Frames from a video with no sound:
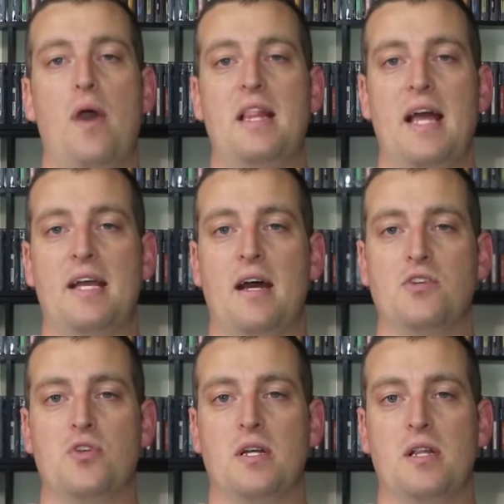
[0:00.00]
Waylay
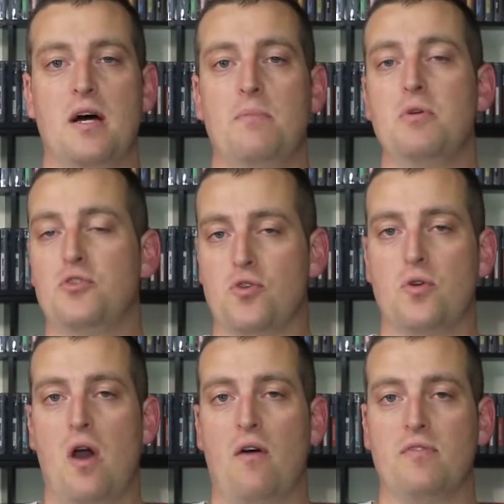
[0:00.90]
Country Club
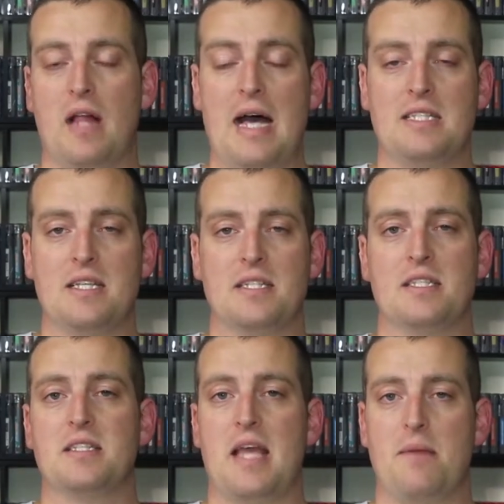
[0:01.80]
True Golf Classics
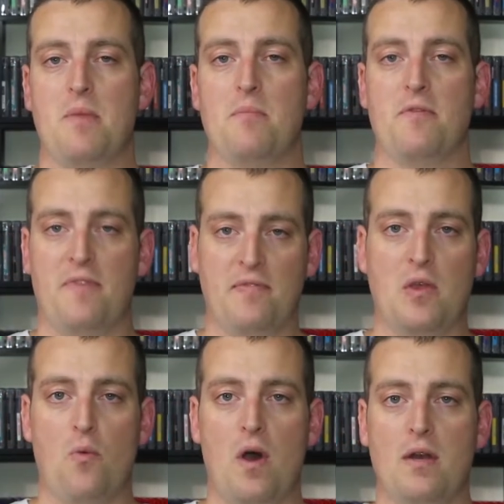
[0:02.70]
is game number
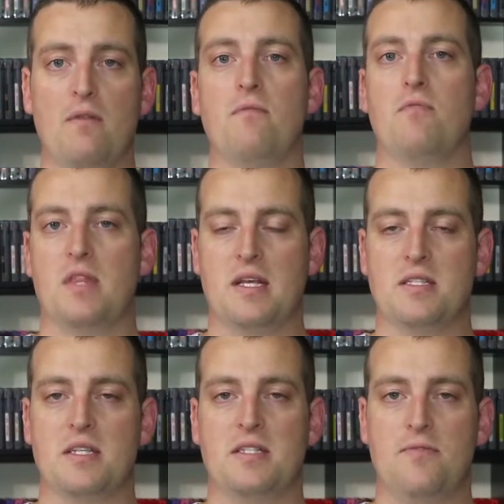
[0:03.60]
51 for the
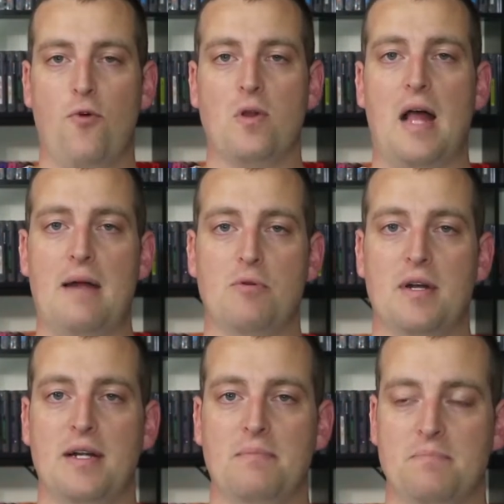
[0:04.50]
N64
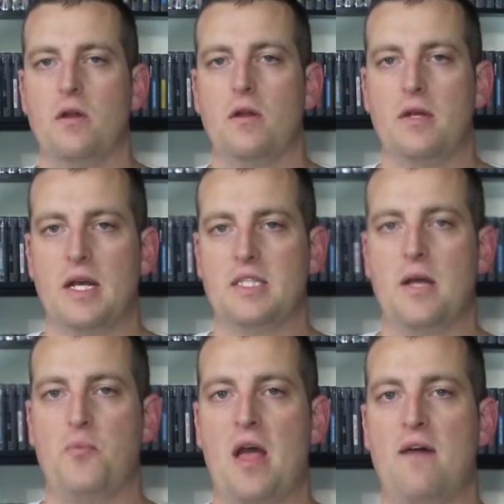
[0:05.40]
library. Next
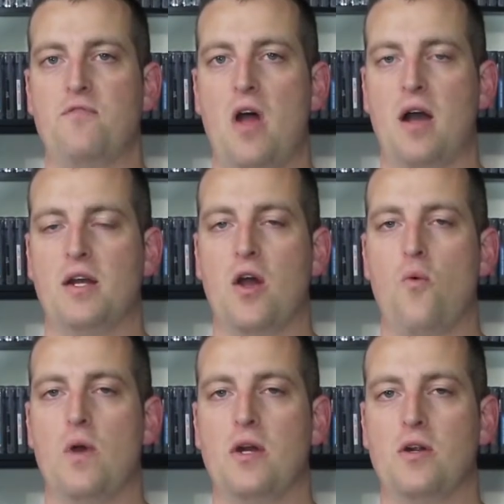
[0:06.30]
up, we have
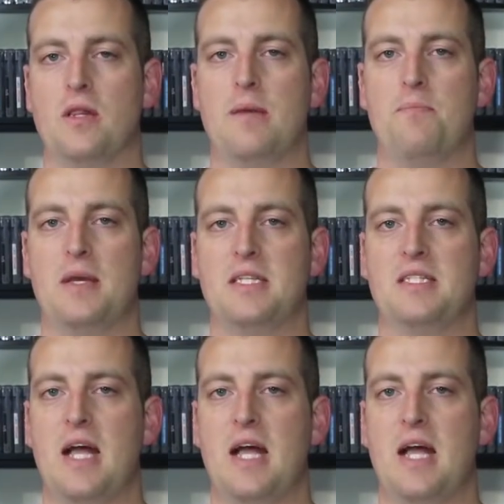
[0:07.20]
Nagano Winter Olympics